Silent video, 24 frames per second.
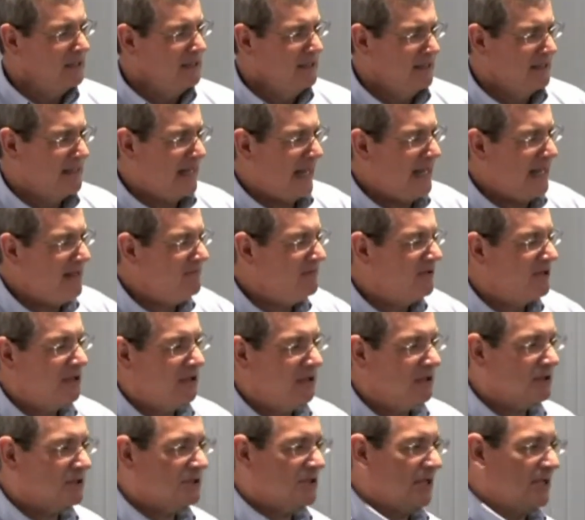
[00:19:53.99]
David
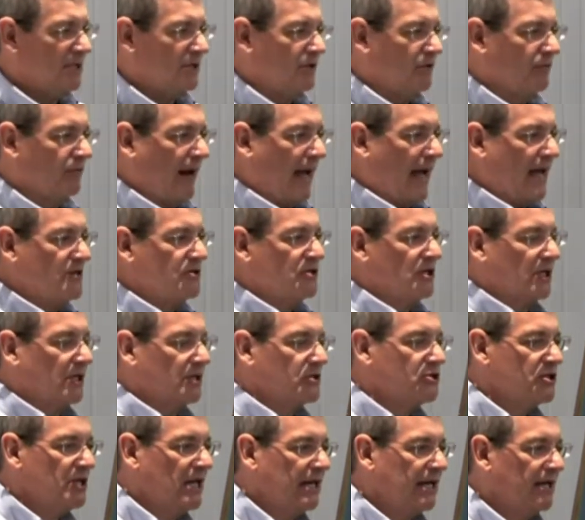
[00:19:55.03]
looked at the rising and
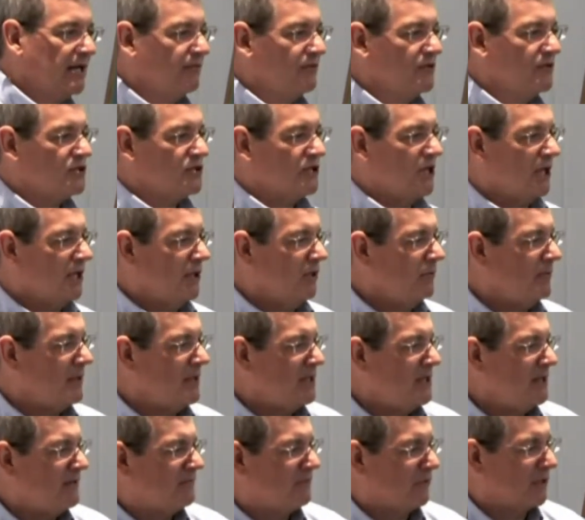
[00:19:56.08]
setting of the sun a little bit
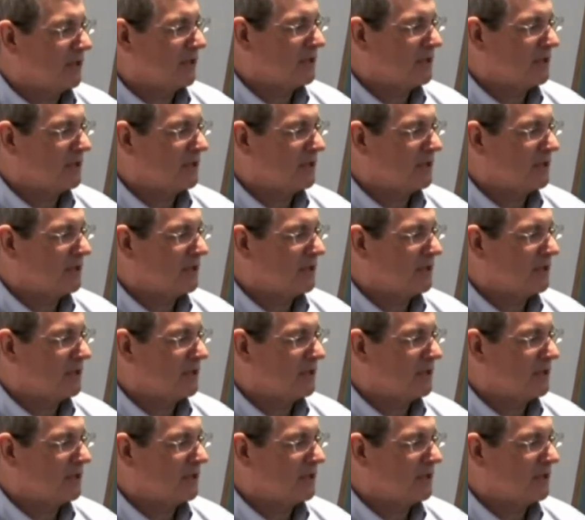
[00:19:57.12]
different